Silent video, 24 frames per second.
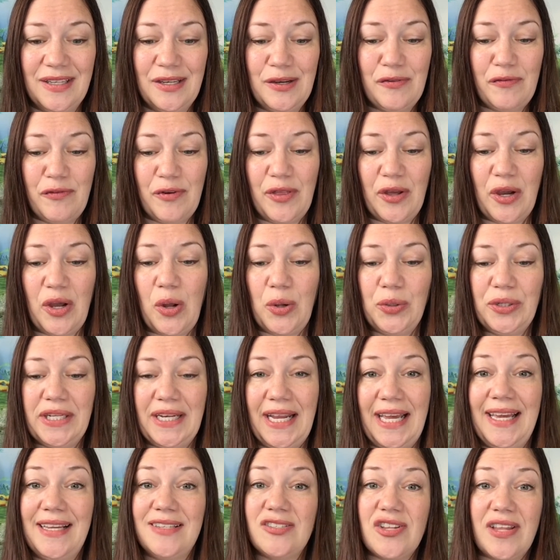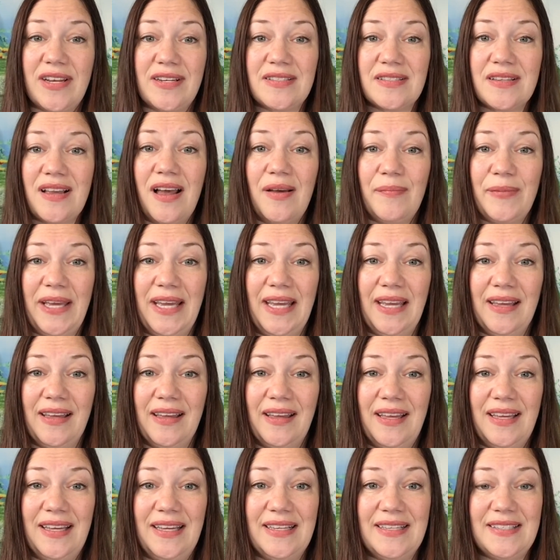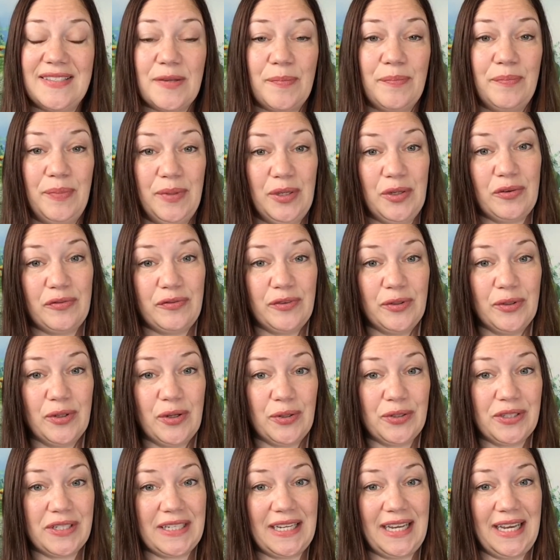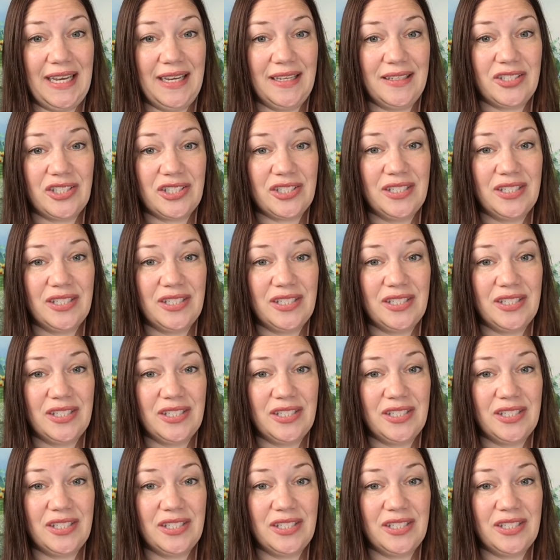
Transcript: For the golden age that is coming is a beautiful golden age.